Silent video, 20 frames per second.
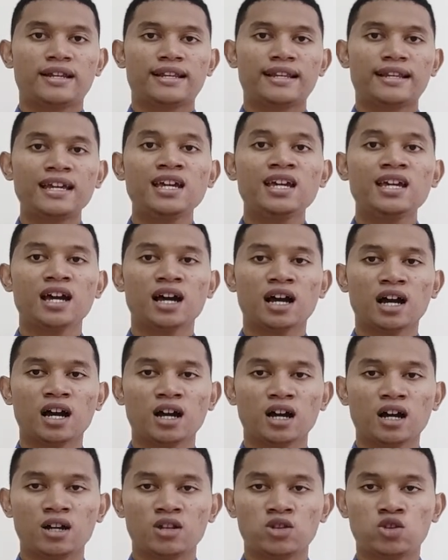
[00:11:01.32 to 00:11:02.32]
There
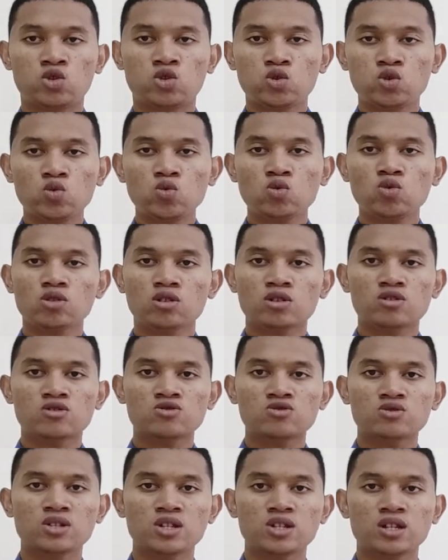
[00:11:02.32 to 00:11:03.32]
are two
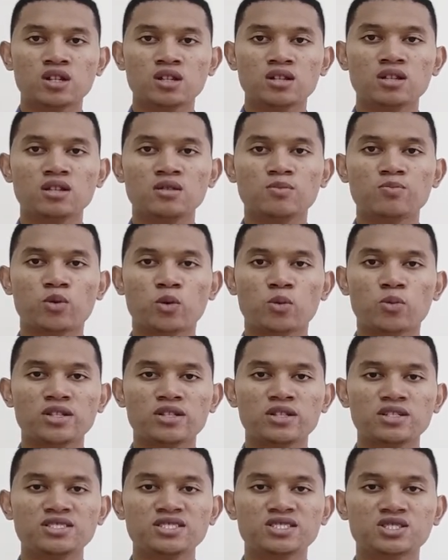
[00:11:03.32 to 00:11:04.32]
crucial
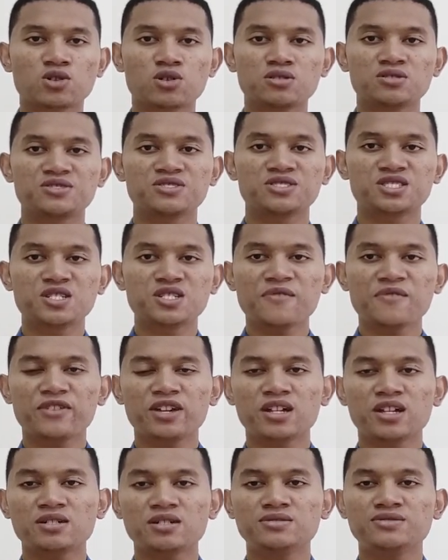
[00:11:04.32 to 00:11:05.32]
properties called
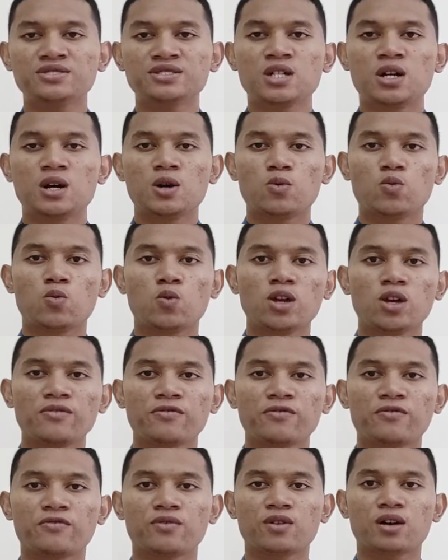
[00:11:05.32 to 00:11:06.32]
significance
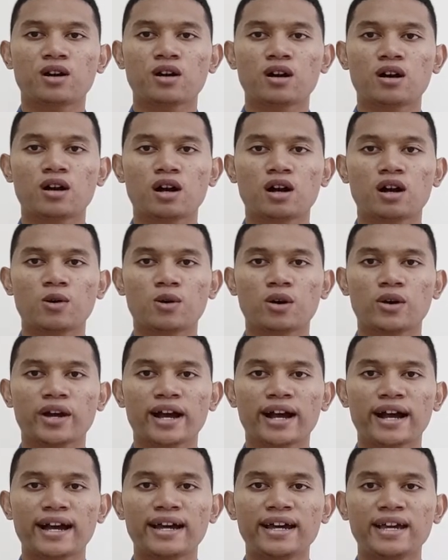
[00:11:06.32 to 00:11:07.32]
wave
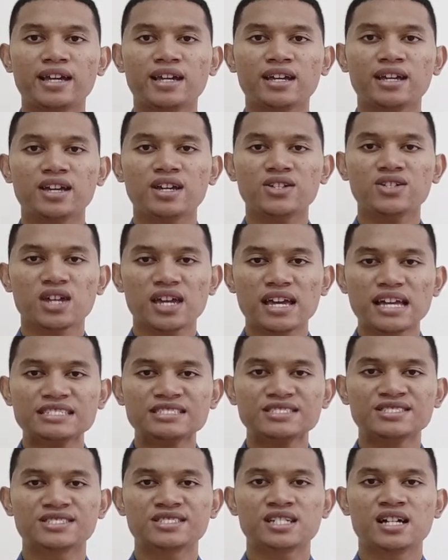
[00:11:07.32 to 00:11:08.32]
height
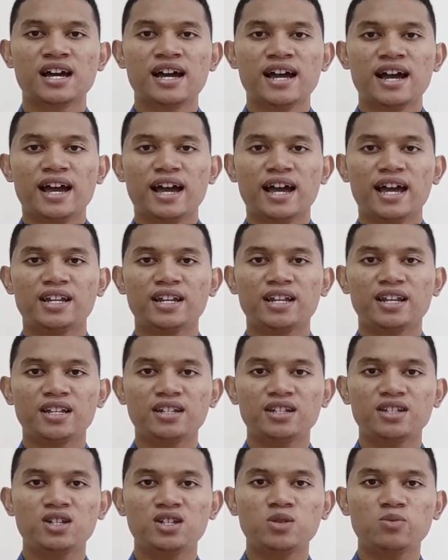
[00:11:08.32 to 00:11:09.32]
Hs and
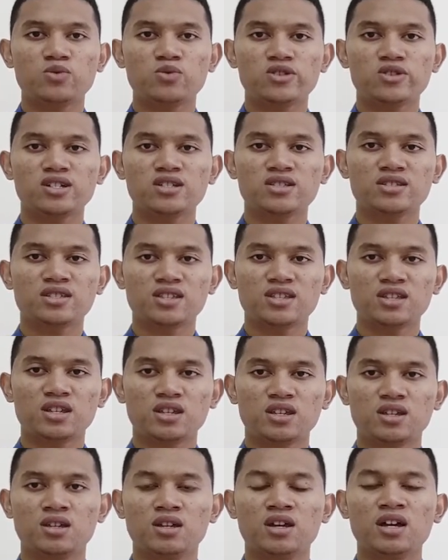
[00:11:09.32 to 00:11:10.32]
energy period
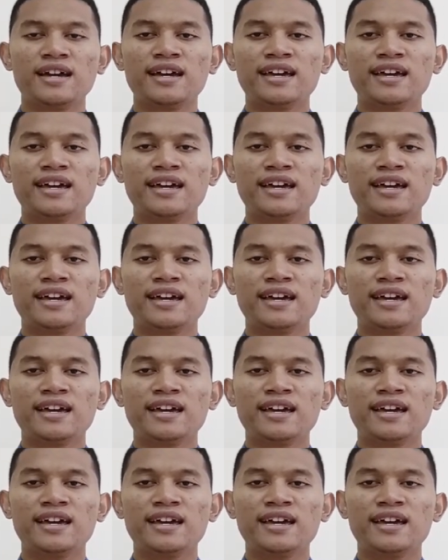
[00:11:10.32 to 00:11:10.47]
Te.